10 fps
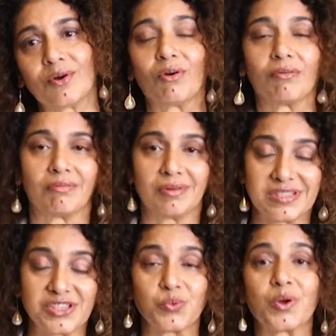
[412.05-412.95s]
or
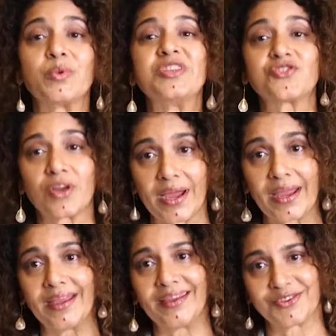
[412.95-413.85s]
this is what we
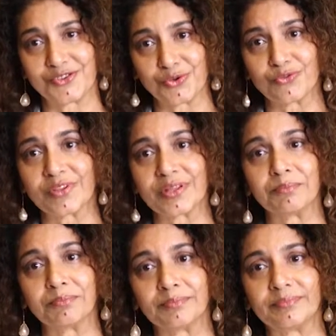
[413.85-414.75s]
try to do for them,
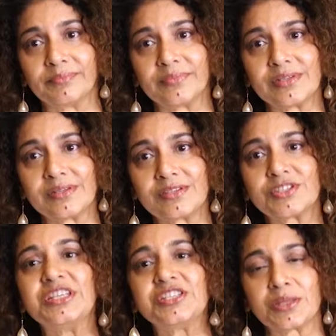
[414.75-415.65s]

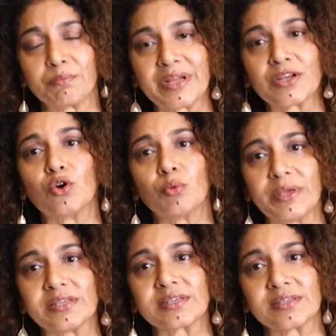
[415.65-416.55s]
teach them better
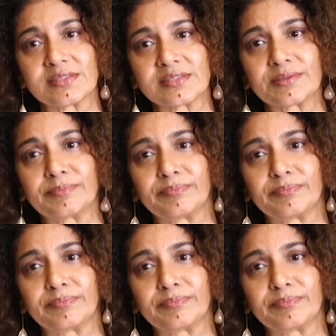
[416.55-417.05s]
coping skills.